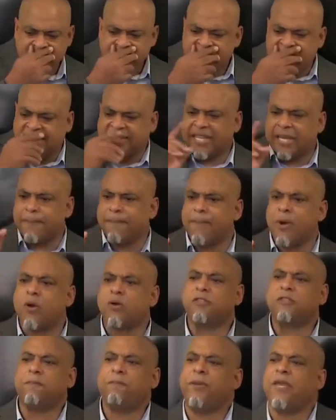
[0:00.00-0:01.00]
He said,
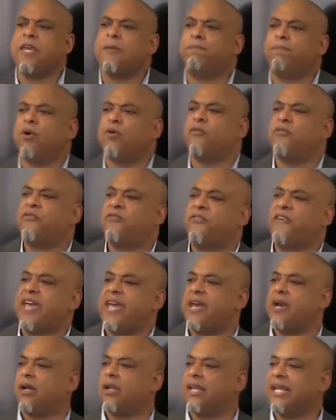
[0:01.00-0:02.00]
most people
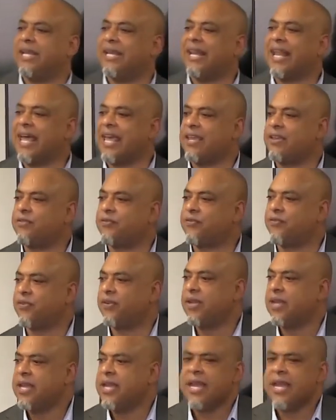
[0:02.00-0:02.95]
fail in life